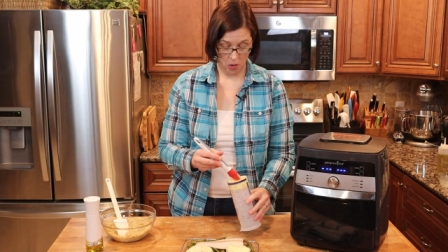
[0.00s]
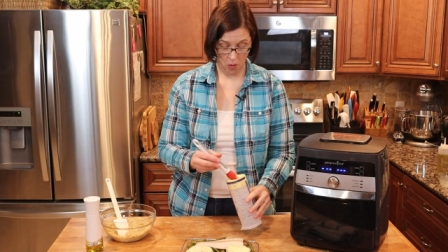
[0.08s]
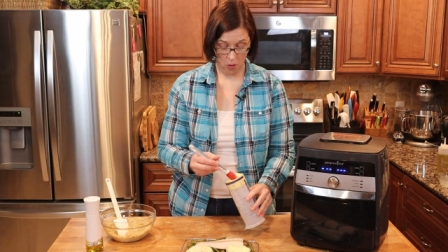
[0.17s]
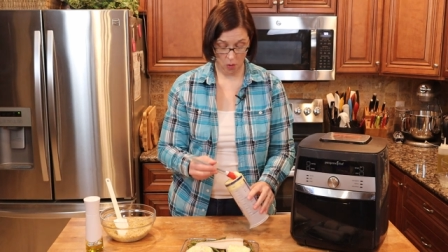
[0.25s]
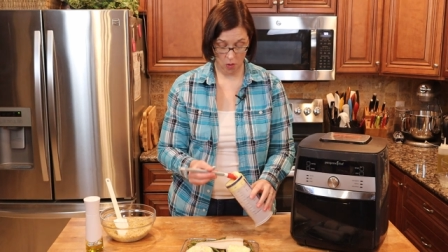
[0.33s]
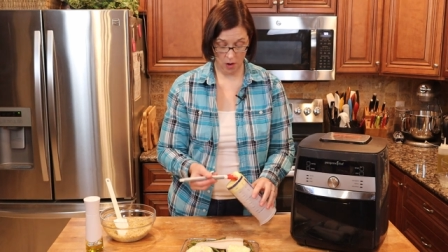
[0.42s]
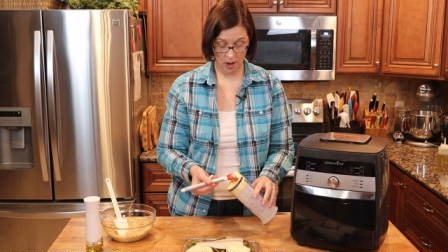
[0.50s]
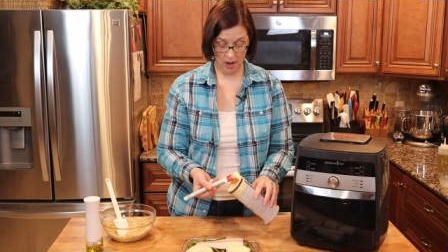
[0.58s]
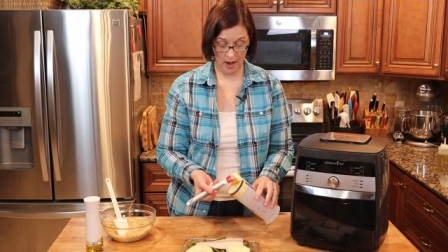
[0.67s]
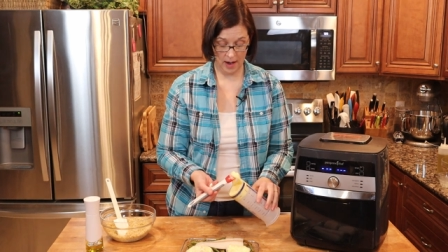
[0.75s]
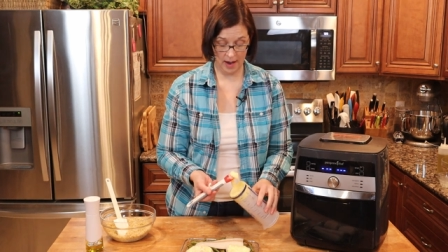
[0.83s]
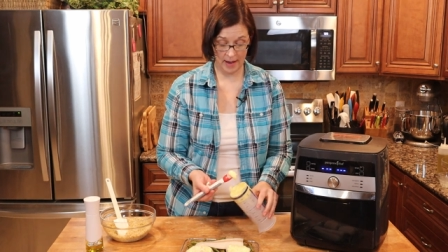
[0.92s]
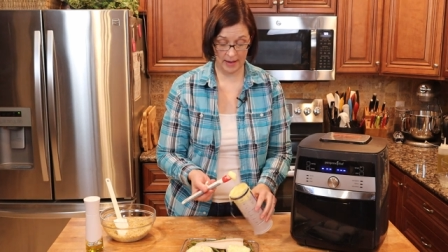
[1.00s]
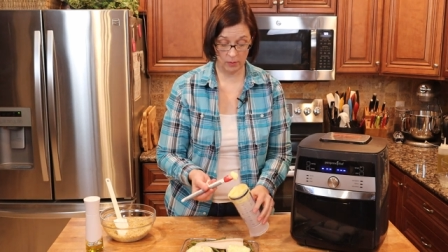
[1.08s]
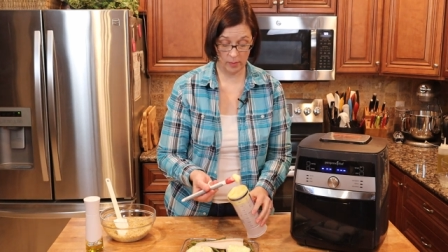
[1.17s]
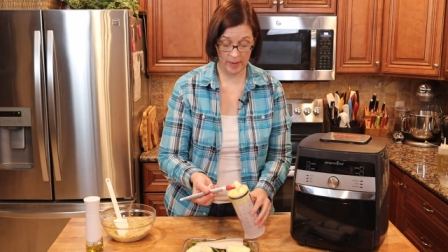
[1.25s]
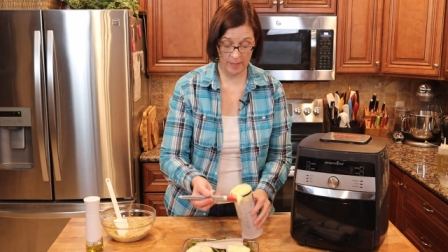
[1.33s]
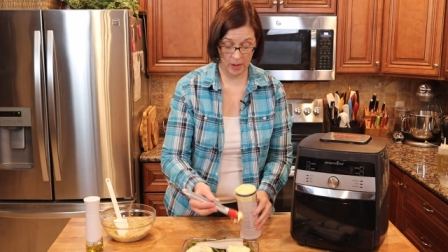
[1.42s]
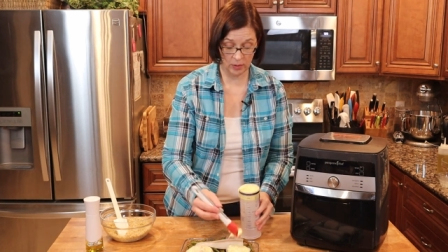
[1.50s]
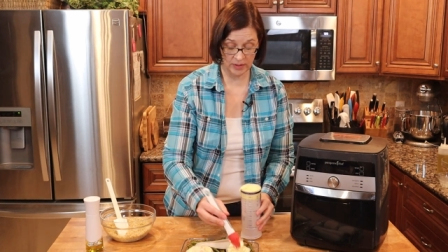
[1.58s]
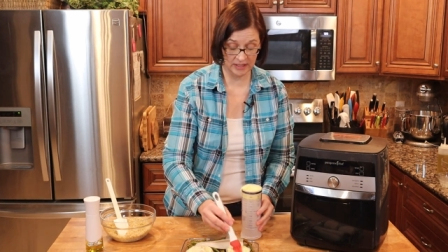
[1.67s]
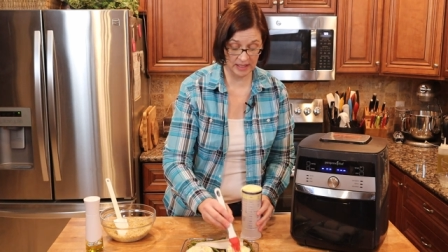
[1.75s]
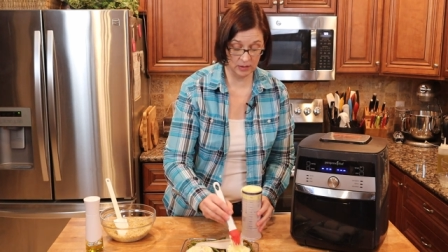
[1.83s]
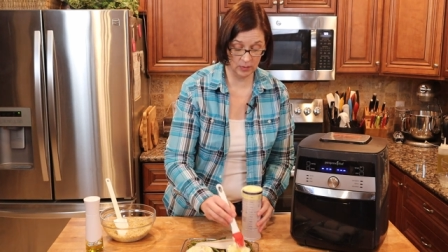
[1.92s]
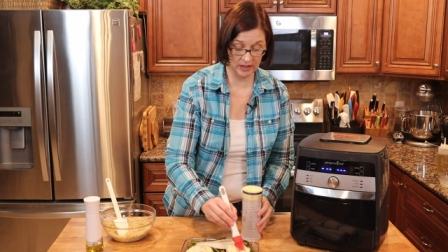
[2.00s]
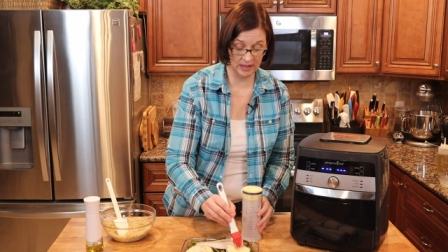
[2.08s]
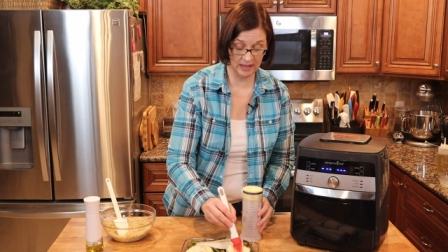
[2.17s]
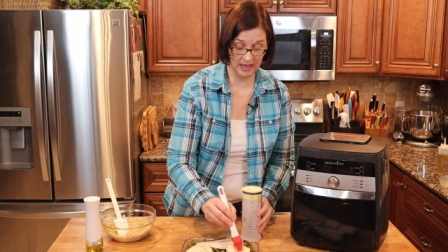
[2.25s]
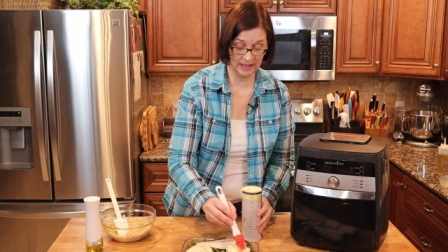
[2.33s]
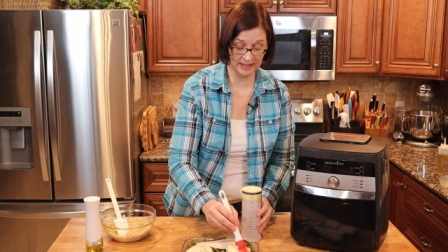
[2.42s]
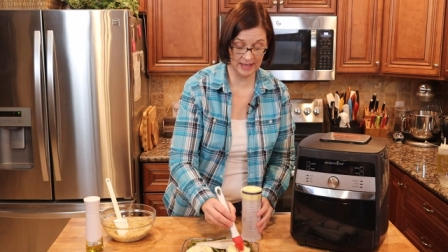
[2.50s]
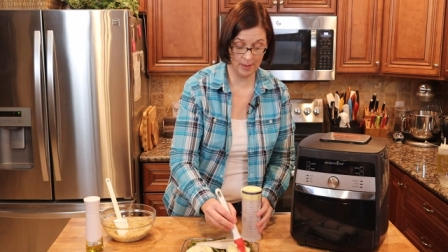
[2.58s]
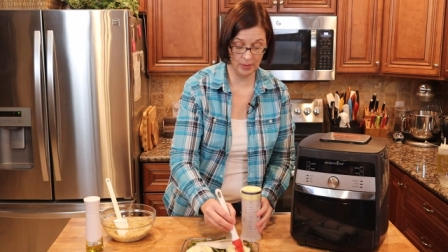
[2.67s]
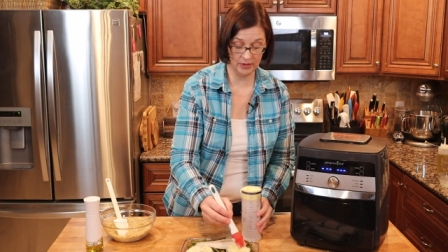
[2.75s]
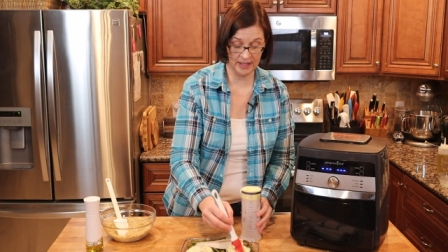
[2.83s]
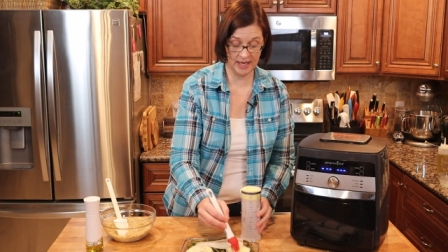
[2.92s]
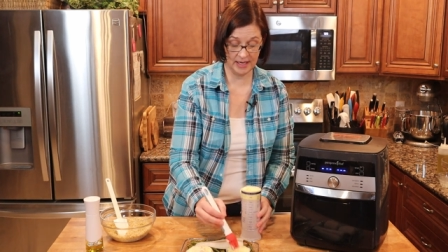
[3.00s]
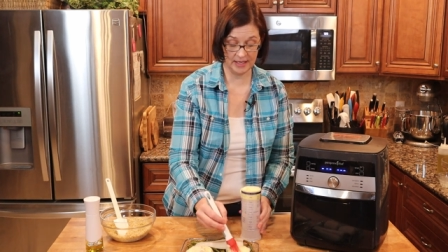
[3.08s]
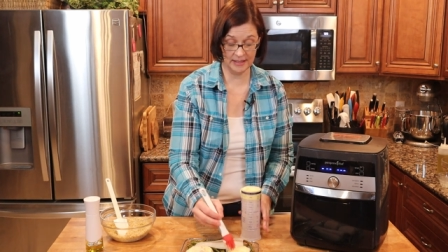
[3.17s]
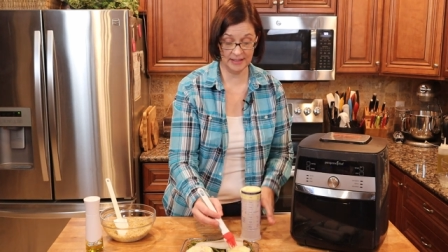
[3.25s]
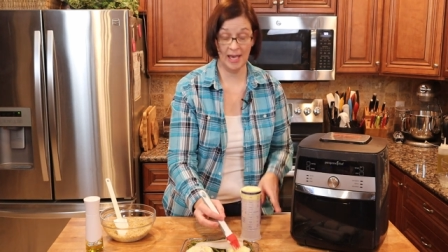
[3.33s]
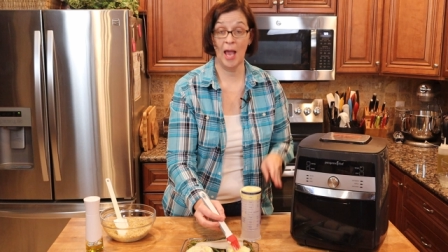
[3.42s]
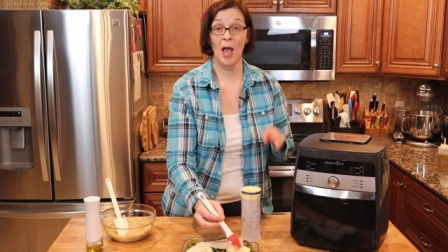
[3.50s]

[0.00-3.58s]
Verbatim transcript: or uh, it will be posting within the next couple days